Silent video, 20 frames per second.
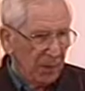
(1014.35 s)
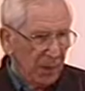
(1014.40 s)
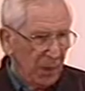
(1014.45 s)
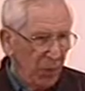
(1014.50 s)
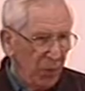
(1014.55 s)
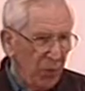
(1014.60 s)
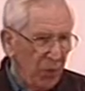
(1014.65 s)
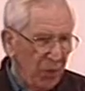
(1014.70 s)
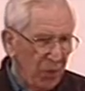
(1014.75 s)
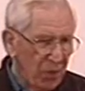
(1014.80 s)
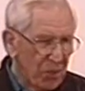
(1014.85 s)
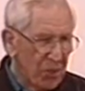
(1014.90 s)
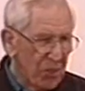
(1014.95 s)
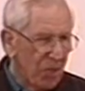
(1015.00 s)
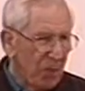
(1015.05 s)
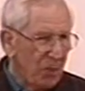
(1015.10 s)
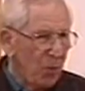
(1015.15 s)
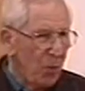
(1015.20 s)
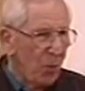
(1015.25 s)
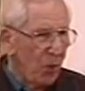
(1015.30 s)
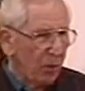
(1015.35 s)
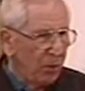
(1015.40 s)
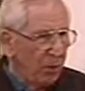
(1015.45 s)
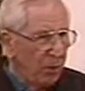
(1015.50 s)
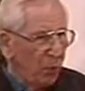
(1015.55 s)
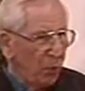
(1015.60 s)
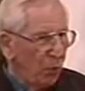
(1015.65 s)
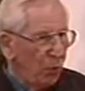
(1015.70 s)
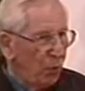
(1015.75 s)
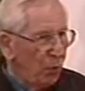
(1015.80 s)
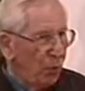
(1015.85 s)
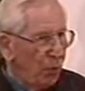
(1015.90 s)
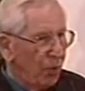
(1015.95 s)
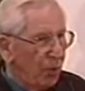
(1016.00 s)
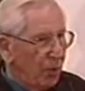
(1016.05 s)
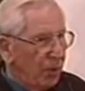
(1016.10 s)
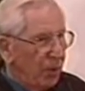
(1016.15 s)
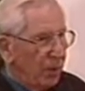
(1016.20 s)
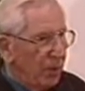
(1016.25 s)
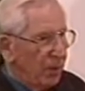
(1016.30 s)
If you get somebody who
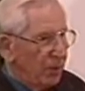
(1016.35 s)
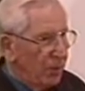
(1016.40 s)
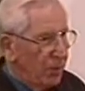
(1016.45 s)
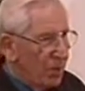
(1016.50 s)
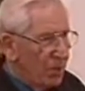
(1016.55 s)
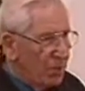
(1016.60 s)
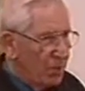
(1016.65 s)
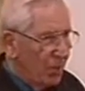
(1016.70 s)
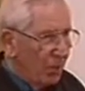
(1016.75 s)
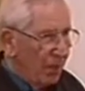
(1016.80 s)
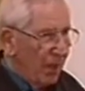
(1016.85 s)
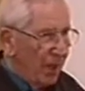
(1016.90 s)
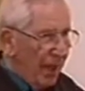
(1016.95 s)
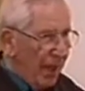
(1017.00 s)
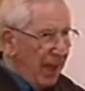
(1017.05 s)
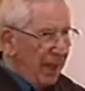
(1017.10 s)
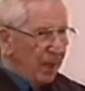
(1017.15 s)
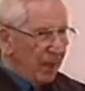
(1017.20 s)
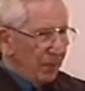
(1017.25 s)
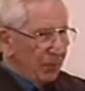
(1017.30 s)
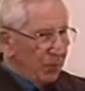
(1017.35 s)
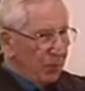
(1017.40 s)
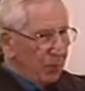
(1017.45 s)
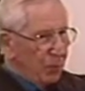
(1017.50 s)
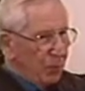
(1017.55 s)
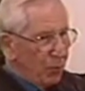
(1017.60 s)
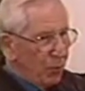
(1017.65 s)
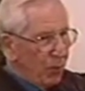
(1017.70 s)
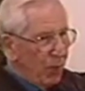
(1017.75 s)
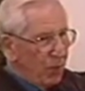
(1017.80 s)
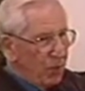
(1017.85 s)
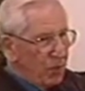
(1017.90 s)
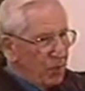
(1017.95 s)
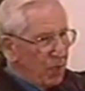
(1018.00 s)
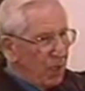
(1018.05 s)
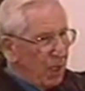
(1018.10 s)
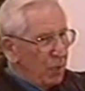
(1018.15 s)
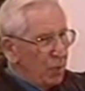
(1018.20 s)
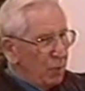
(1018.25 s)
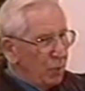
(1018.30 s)
does not have a
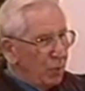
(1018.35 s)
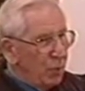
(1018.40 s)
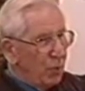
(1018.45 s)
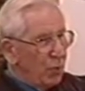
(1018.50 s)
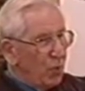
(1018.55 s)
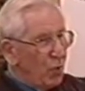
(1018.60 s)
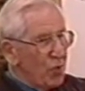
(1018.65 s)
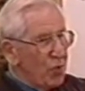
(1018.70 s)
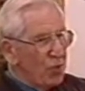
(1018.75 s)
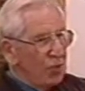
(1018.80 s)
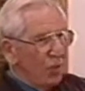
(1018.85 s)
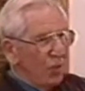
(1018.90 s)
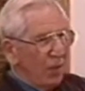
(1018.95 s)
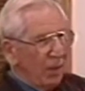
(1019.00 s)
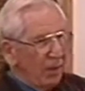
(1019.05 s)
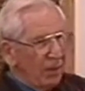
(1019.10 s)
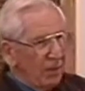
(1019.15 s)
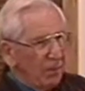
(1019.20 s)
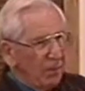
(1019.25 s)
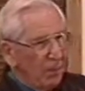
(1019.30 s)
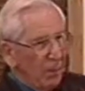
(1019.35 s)
genuine foresight